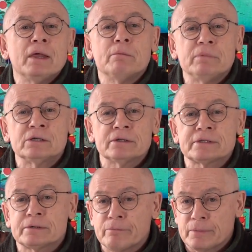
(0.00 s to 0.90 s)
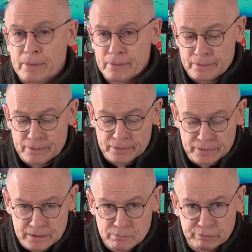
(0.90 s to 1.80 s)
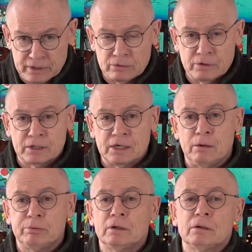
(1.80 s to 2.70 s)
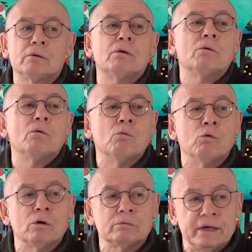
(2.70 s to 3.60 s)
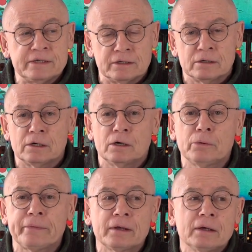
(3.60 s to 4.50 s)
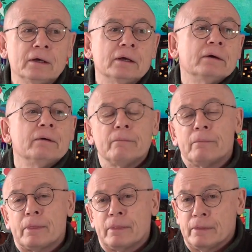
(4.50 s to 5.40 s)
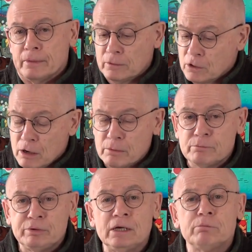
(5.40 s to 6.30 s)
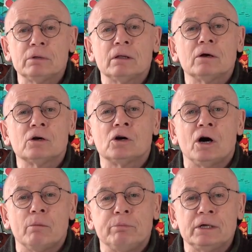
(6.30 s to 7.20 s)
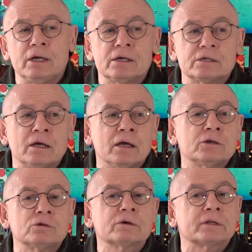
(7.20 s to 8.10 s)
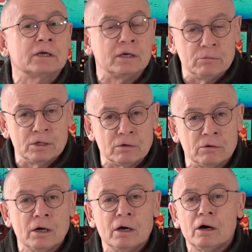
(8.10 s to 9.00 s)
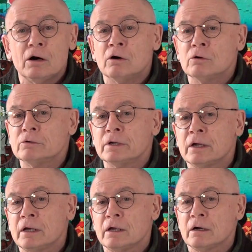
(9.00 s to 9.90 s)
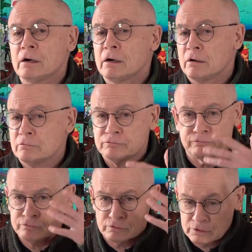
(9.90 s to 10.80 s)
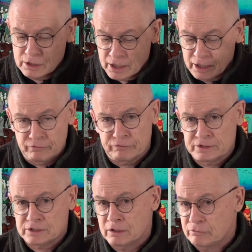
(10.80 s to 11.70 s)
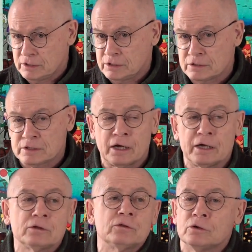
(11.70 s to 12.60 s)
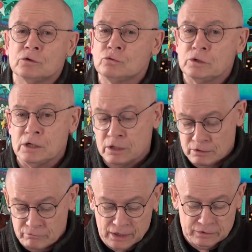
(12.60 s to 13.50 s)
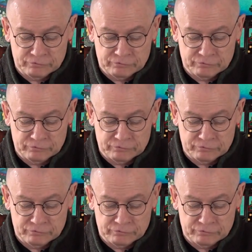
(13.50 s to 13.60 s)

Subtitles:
because the imperial couple wore Western clothes, common people copied it and took the kimono only for high festivities like the New Year event,